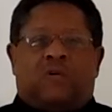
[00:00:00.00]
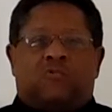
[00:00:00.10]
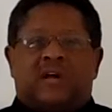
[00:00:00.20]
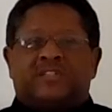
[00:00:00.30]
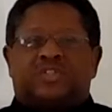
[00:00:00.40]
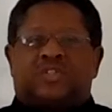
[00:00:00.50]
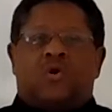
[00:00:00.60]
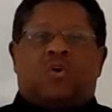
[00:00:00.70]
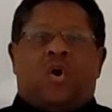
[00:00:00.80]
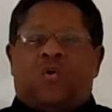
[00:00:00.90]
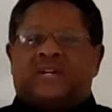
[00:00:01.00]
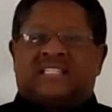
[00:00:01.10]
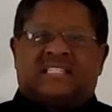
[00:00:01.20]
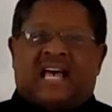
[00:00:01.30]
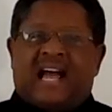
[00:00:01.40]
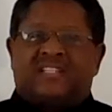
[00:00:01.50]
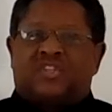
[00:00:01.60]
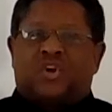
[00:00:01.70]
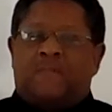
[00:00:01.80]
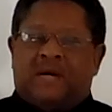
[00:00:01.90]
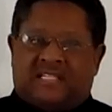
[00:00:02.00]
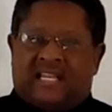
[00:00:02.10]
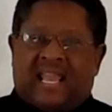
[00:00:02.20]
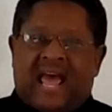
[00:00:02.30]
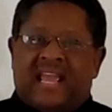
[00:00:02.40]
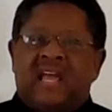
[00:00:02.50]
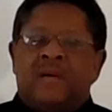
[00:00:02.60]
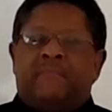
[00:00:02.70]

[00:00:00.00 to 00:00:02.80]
run so coincide, so much alike,